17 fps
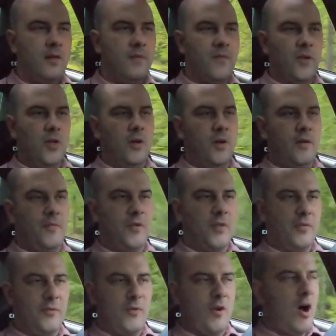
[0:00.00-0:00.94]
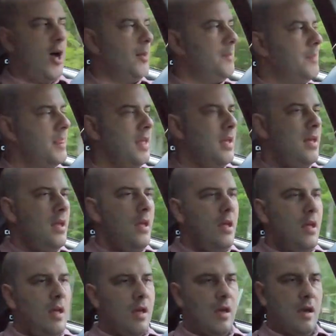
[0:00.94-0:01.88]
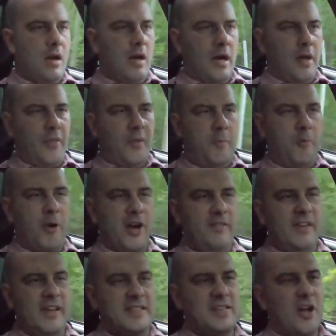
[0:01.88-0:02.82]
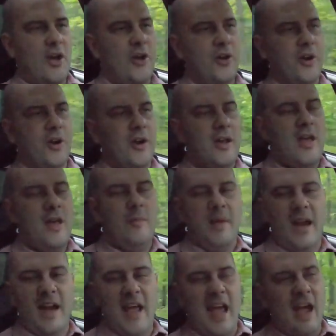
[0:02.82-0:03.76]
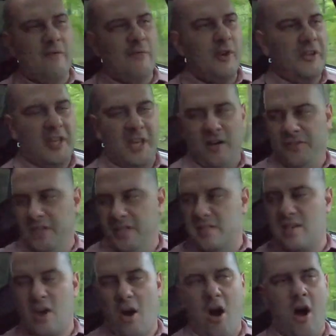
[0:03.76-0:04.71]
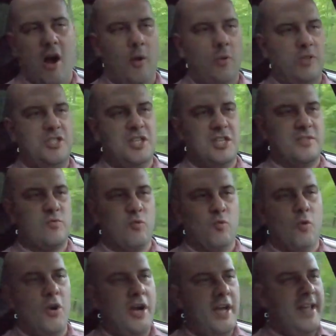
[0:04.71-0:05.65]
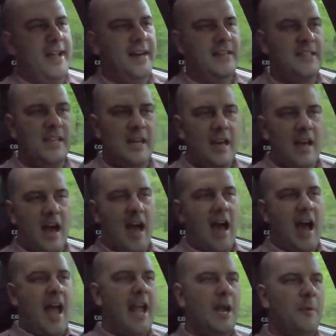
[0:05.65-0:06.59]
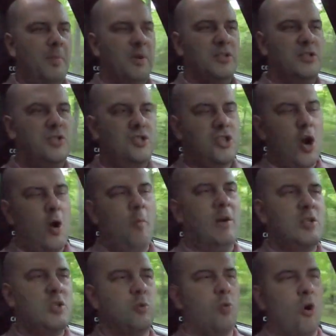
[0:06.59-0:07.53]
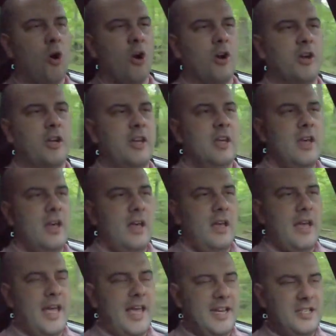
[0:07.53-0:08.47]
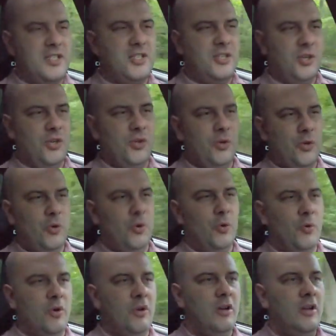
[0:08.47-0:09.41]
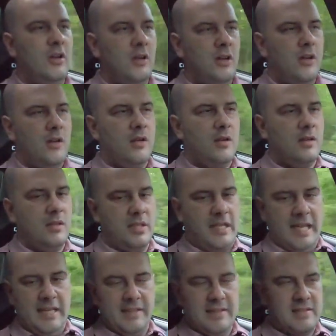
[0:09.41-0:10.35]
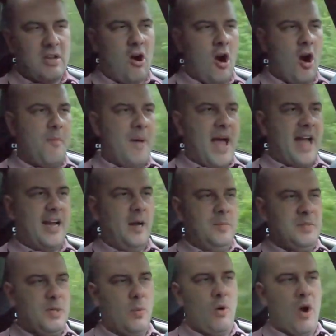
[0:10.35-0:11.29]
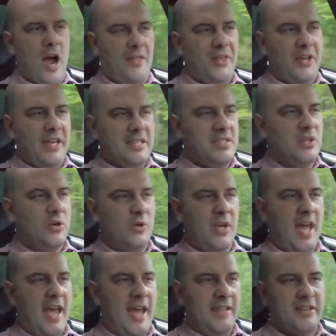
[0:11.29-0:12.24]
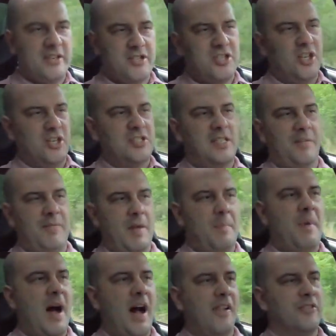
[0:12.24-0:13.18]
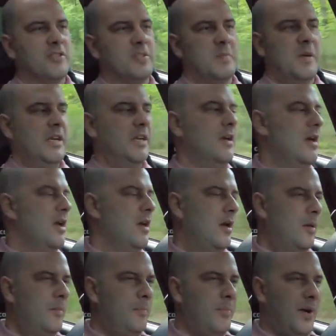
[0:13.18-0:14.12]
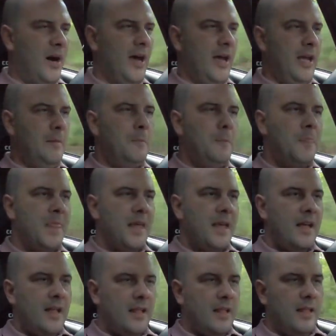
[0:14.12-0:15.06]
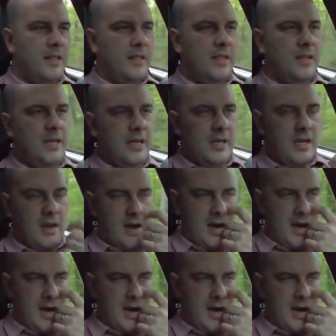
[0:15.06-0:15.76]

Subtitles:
for the front. The previous owner, and everything on this car was just rigged. I had to put so much work into getting this car back up to where I think it's okay, and there's still stuff that bothers me, but the